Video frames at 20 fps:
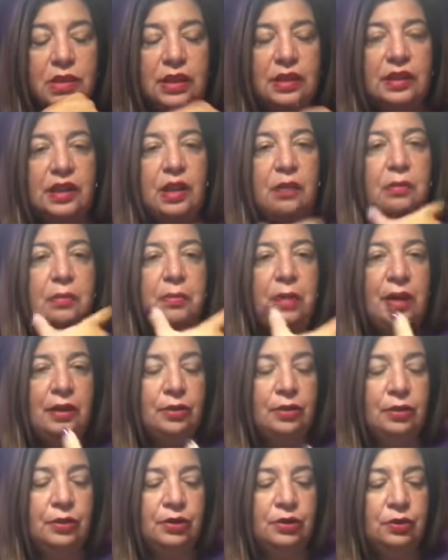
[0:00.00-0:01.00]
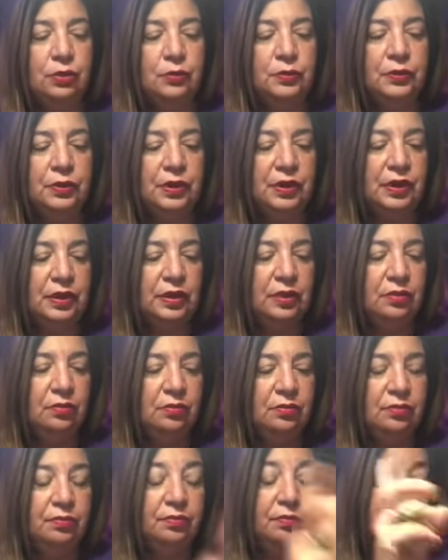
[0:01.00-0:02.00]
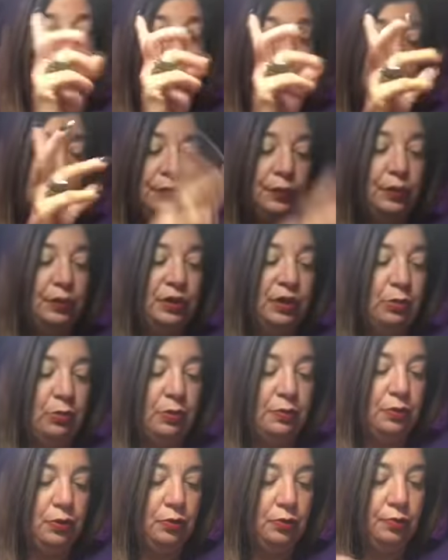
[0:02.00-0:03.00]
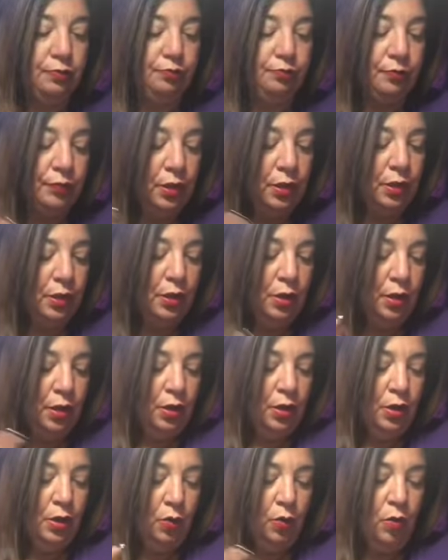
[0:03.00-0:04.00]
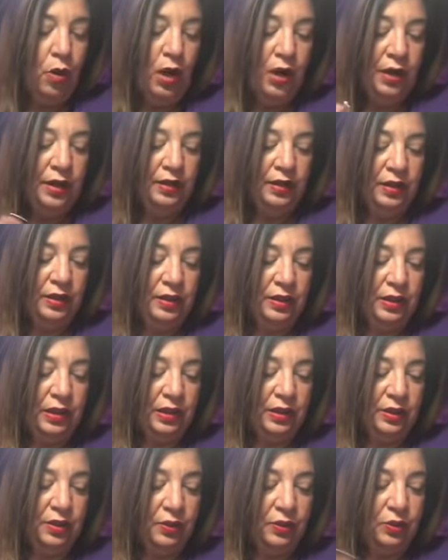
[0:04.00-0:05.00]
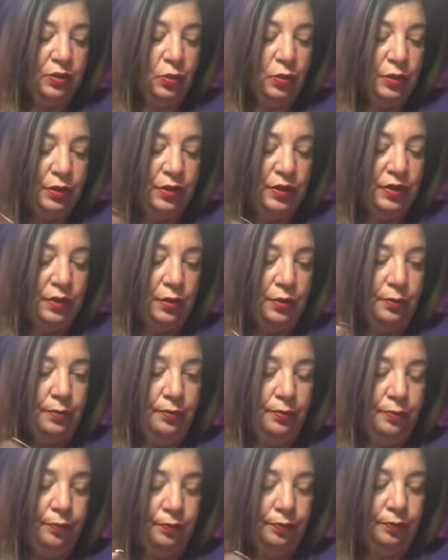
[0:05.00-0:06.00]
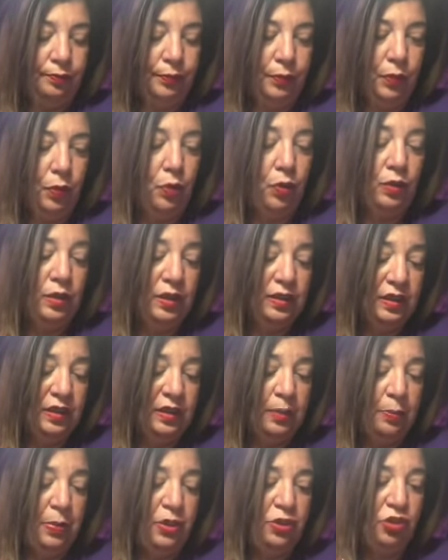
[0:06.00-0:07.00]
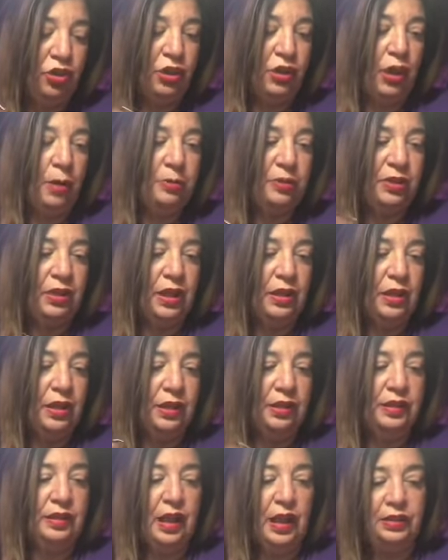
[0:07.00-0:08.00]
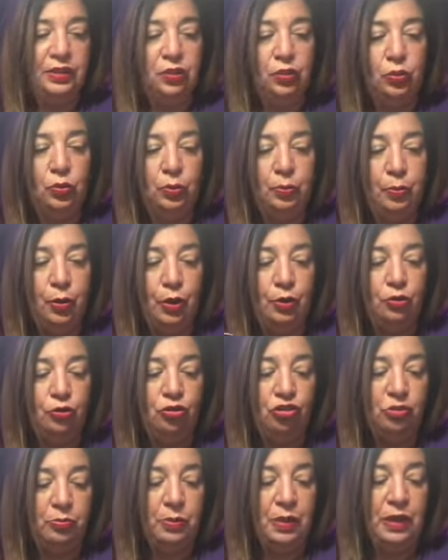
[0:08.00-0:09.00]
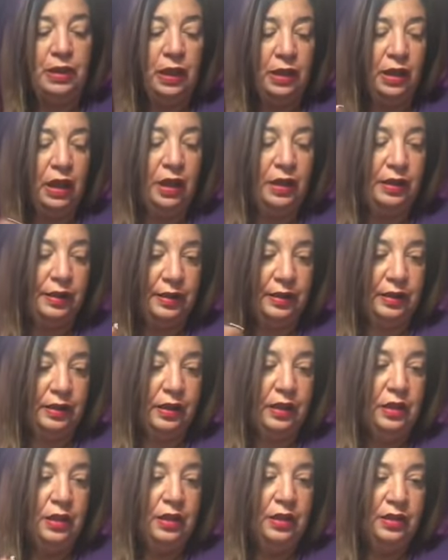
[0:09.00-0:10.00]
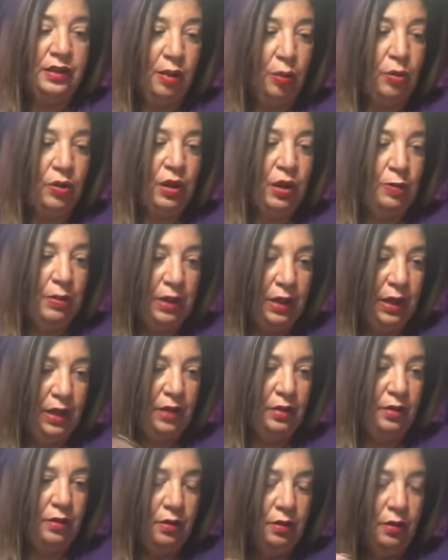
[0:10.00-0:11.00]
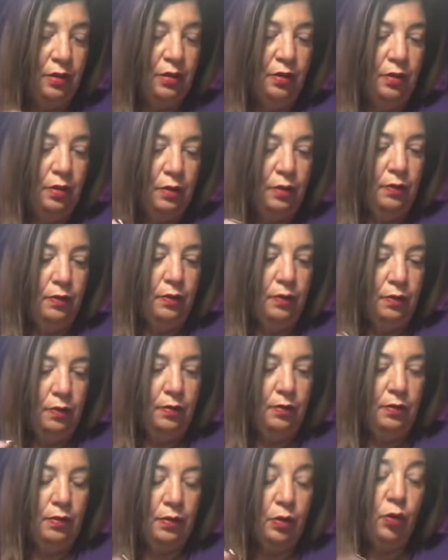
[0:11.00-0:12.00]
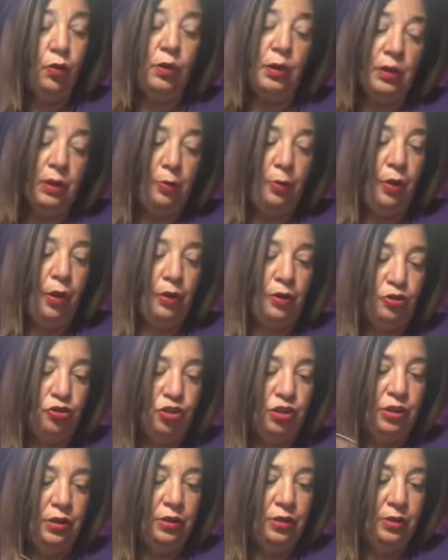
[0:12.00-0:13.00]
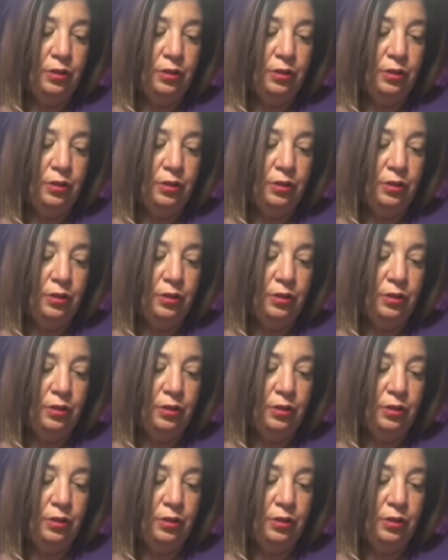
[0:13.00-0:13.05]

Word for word: is coming back to the surface for some of you. Why is the Six of Swords here? Or this is a Page of Cups that is has to do with partnership and alliance. Someone coming in, or an apology.